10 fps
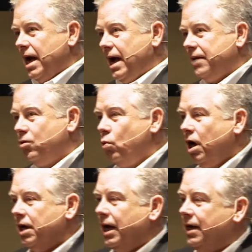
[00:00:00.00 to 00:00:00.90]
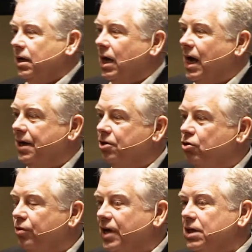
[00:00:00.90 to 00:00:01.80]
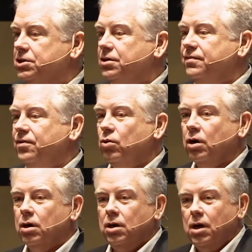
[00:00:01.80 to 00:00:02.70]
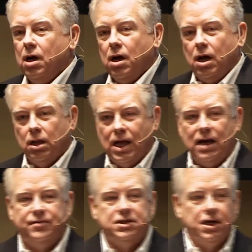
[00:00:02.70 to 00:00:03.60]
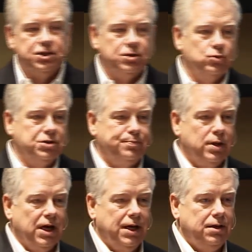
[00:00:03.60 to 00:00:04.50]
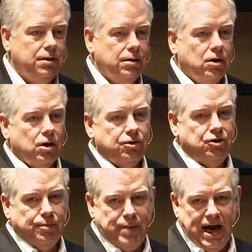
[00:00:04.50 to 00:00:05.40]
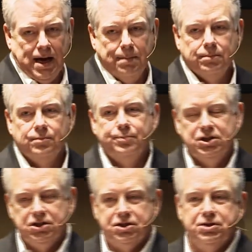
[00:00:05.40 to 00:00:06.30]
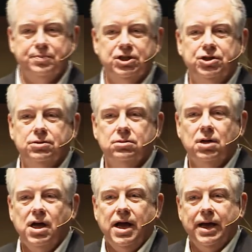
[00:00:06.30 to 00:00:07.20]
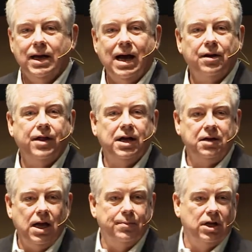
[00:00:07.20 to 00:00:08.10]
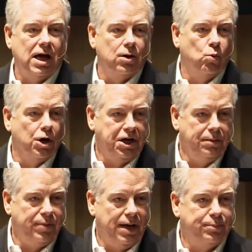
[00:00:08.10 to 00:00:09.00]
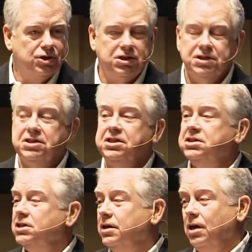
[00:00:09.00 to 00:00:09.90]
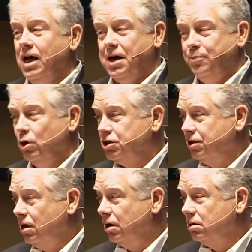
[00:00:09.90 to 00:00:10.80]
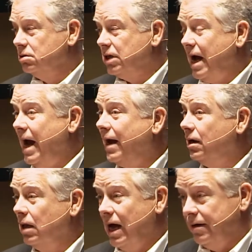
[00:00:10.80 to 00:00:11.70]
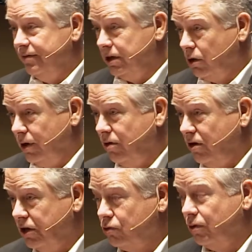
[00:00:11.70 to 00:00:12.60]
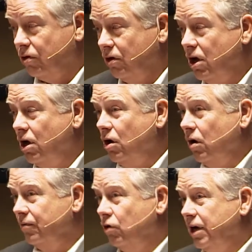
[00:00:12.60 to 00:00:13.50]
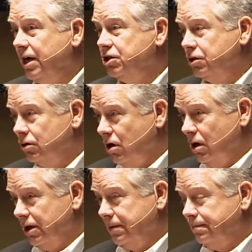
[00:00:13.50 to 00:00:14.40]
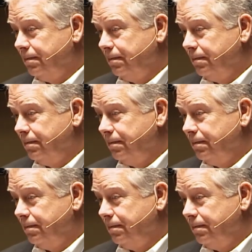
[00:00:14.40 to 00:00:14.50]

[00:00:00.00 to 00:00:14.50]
At the one in 89 and 2004, a lot of attention was paid to BAM, Business's Mission, and out of that came a lot of working papers, and since then a lot of books and articles, and a lot of increased interest on vocational calling.